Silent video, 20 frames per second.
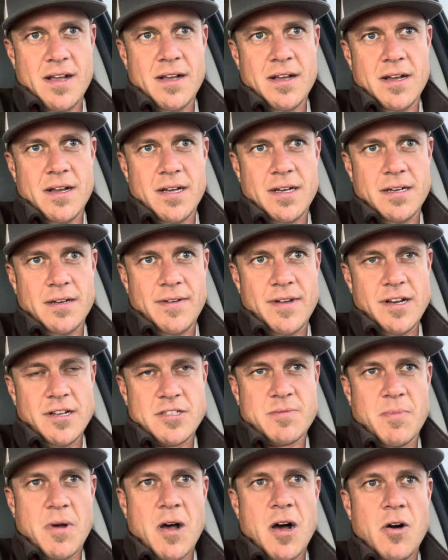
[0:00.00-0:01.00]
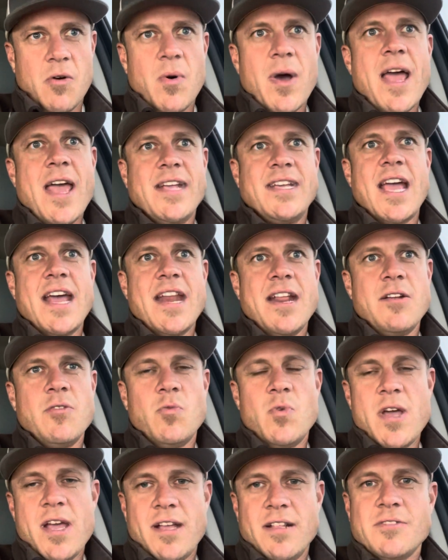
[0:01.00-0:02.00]
in a small way
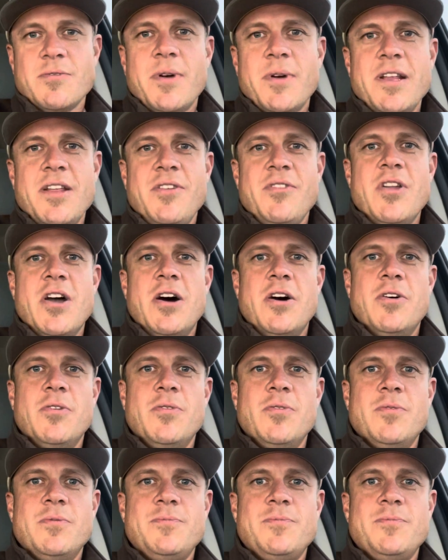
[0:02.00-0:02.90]
getting wins when you know